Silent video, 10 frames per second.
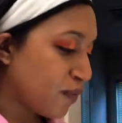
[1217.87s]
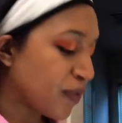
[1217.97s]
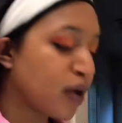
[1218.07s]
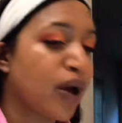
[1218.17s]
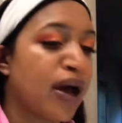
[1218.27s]

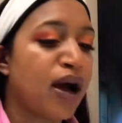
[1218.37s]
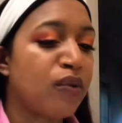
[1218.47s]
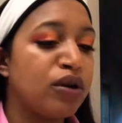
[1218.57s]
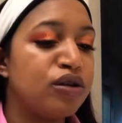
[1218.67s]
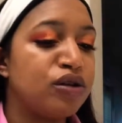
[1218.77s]
Okay, I
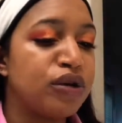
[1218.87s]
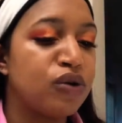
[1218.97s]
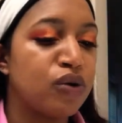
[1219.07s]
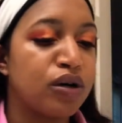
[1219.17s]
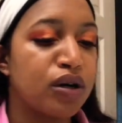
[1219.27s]
want to do in
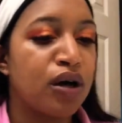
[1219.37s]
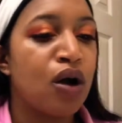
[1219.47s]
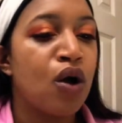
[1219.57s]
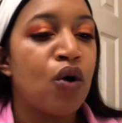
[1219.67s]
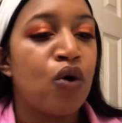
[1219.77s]
order
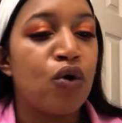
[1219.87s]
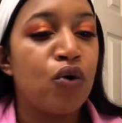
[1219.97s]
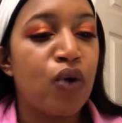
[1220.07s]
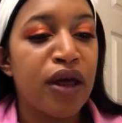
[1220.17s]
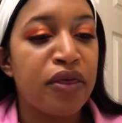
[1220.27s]

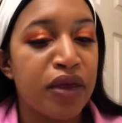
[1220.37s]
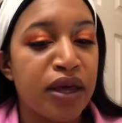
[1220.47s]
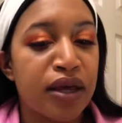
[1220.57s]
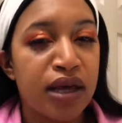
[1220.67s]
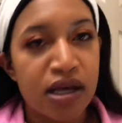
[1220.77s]
who I
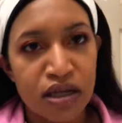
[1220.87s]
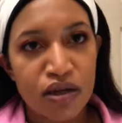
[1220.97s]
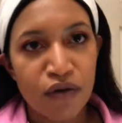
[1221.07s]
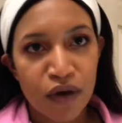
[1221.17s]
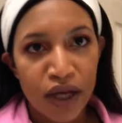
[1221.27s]
think is
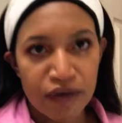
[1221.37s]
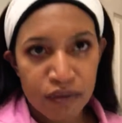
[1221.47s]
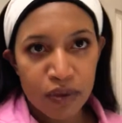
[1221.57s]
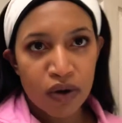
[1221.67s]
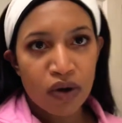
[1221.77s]

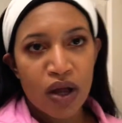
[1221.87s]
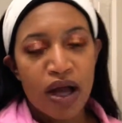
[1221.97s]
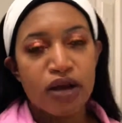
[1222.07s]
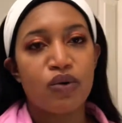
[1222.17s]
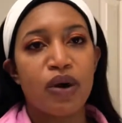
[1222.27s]
forgivable
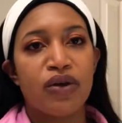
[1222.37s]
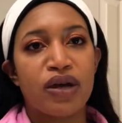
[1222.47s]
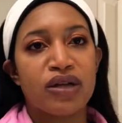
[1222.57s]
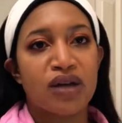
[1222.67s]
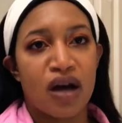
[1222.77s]
and who I
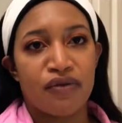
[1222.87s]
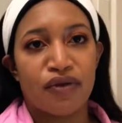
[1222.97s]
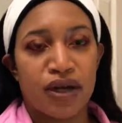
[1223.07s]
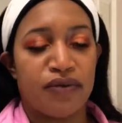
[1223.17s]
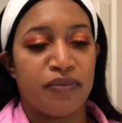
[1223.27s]
think is
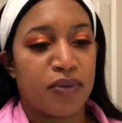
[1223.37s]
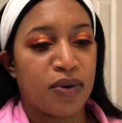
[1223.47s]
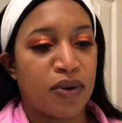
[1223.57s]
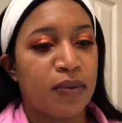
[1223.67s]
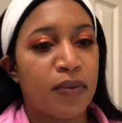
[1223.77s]

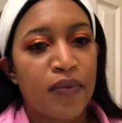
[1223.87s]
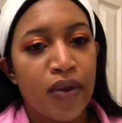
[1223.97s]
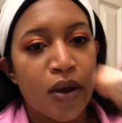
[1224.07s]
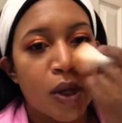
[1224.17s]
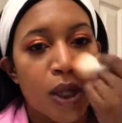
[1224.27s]
unforgivable.
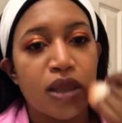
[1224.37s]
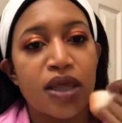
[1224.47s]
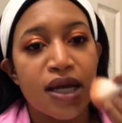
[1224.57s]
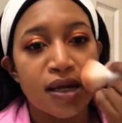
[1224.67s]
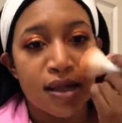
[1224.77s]
The
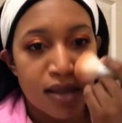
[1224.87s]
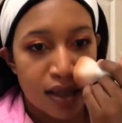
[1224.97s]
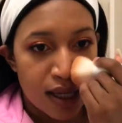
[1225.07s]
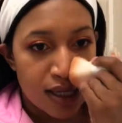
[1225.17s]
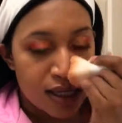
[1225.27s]
things that
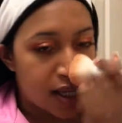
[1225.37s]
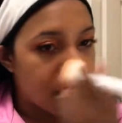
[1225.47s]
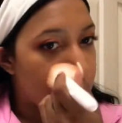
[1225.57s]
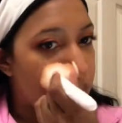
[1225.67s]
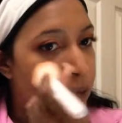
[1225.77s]
they
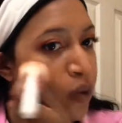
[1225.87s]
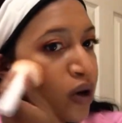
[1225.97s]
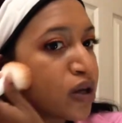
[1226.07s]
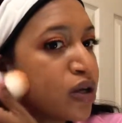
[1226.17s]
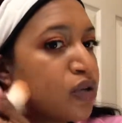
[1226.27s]
did or
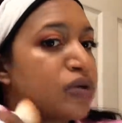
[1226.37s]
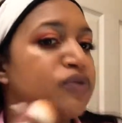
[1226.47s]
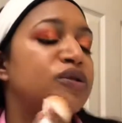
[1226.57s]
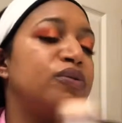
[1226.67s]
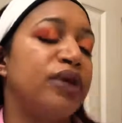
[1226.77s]
were accused
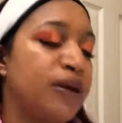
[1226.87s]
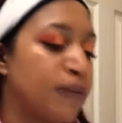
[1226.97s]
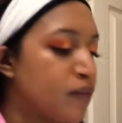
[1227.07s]
of doing.